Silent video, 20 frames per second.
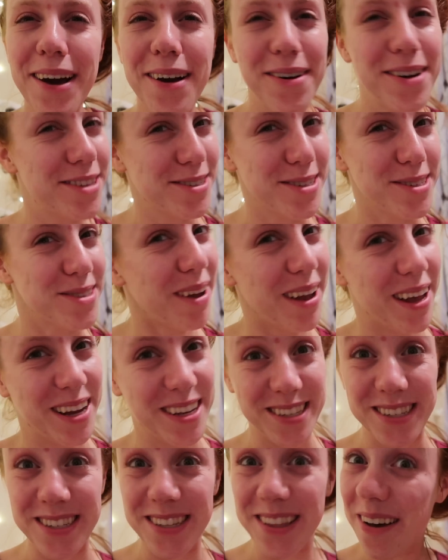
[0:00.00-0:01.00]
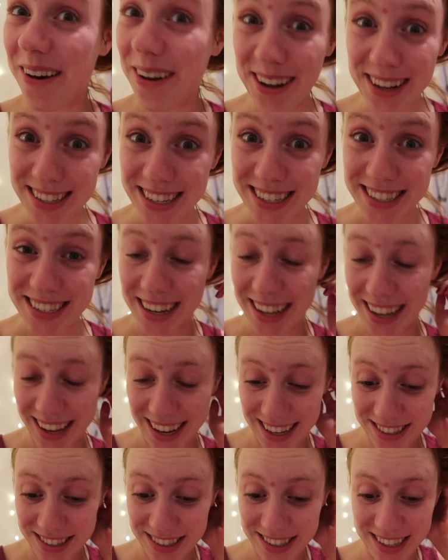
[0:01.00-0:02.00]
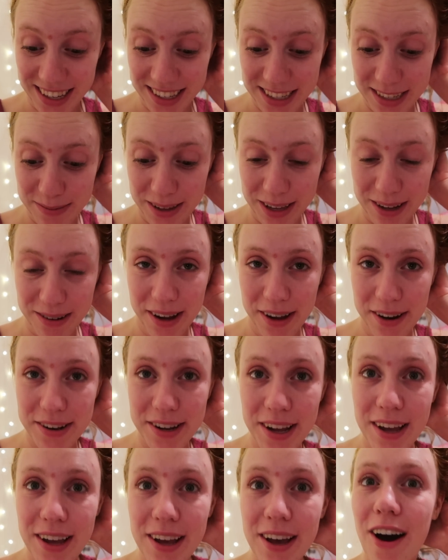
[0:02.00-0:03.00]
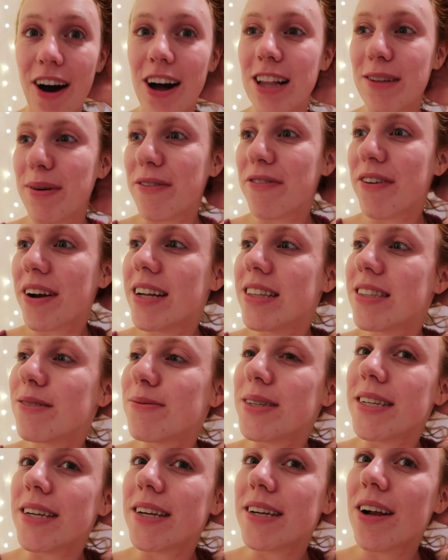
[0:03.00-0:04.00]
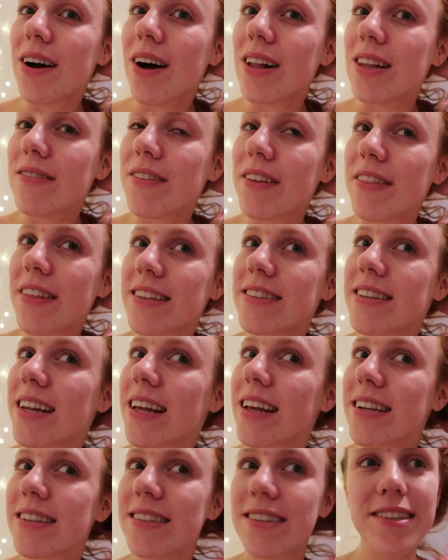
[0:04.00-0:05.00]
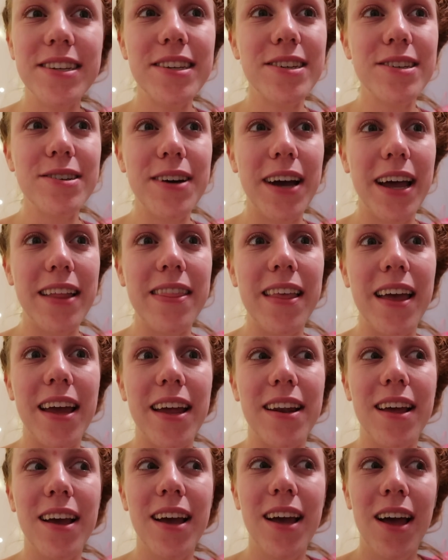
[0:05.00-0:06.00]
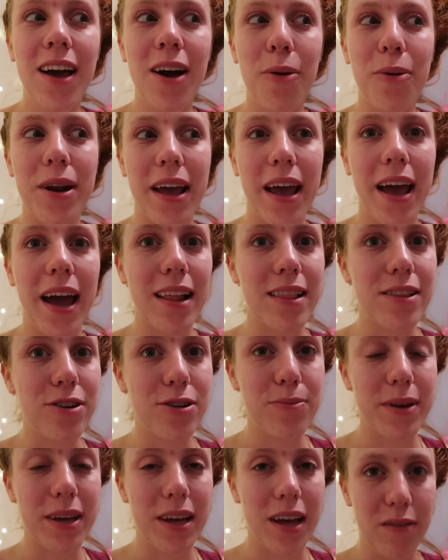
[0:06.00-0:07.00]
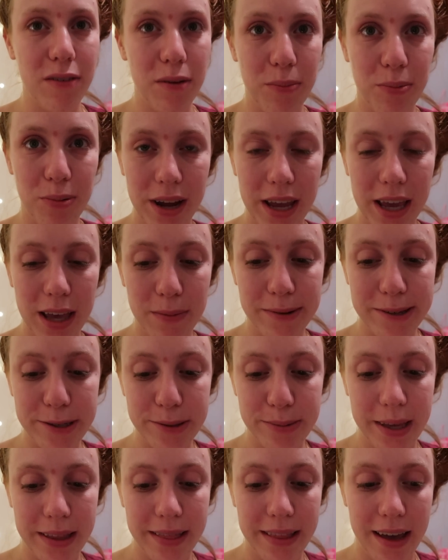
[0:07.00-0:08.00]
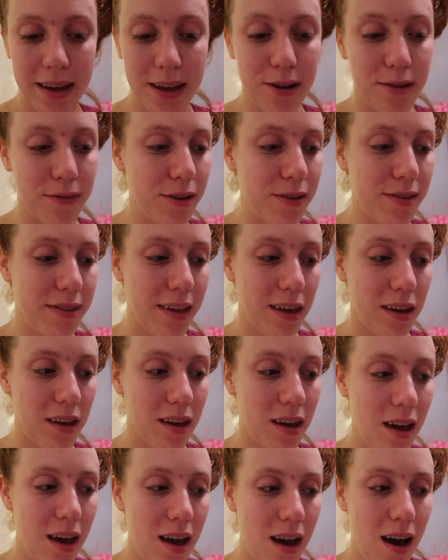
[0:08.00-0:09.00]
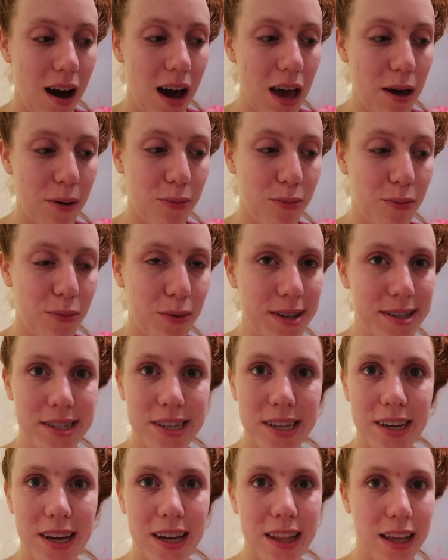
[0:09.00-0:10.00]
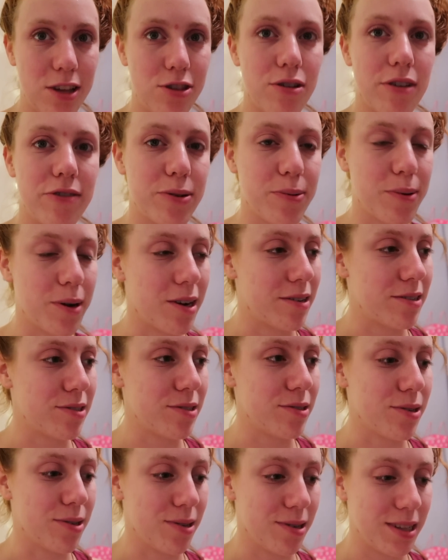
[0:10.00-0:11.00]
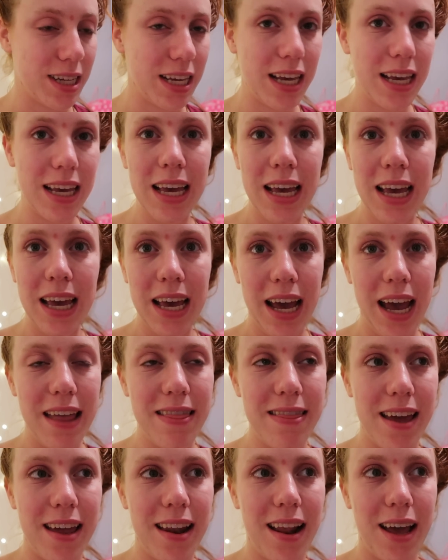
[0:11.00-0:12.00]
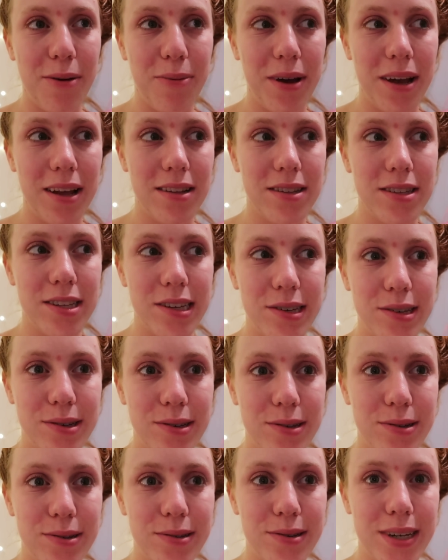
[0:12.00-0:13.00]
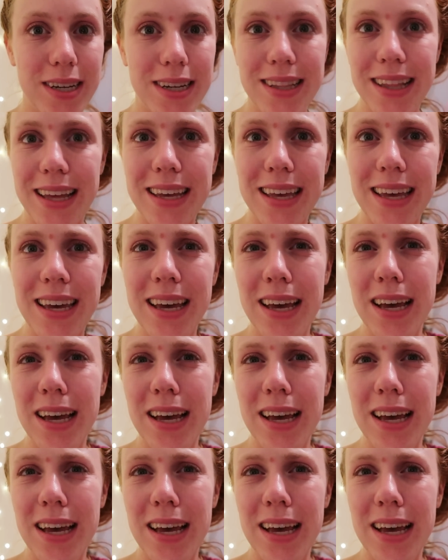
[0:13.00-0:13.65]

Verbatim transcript: which is great because I did that all day today. I just got to be around all of my friends. We did all of the things that I like to do. And then when I had a little bit of a break between that interview thing, I drove to rehearsal early, and then I went to like